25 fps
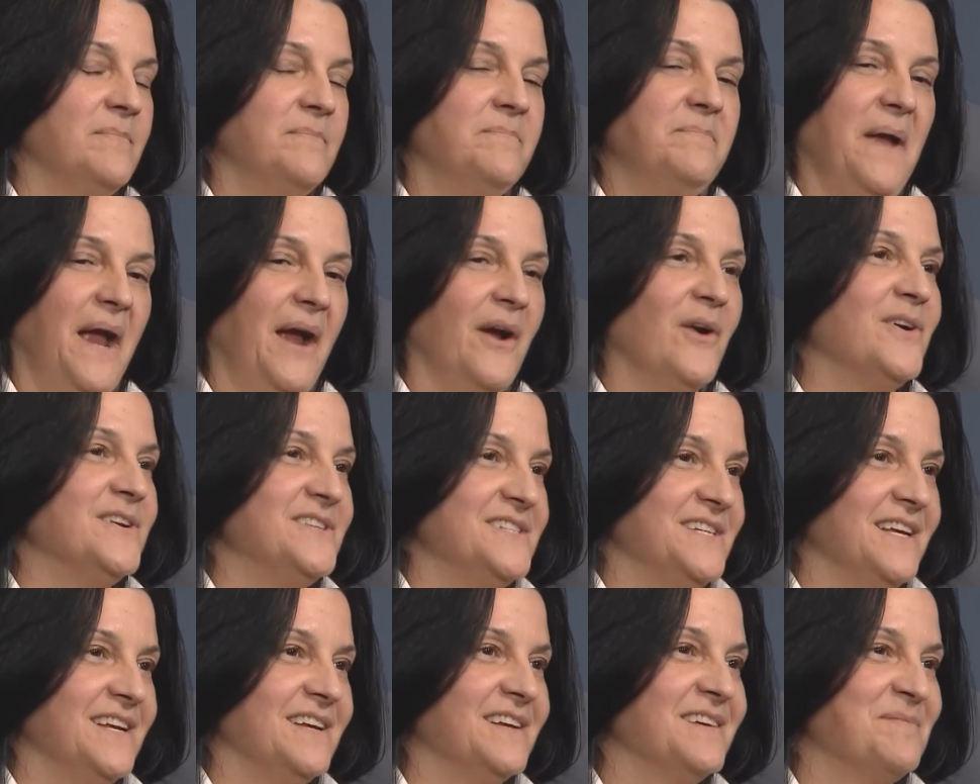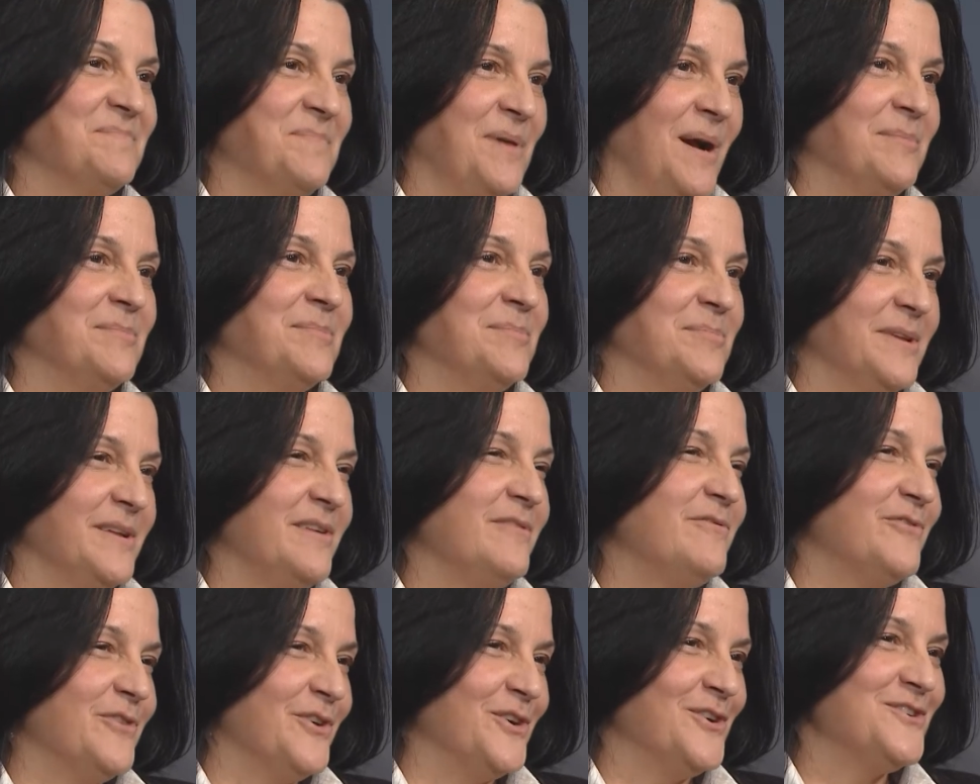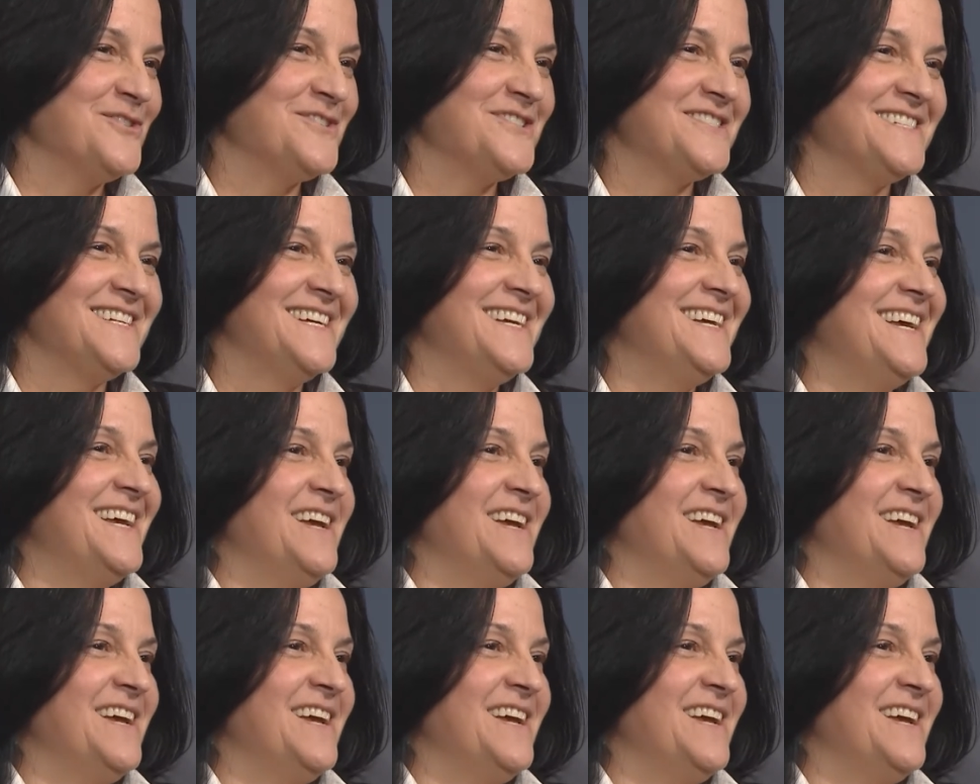Parenting probably first,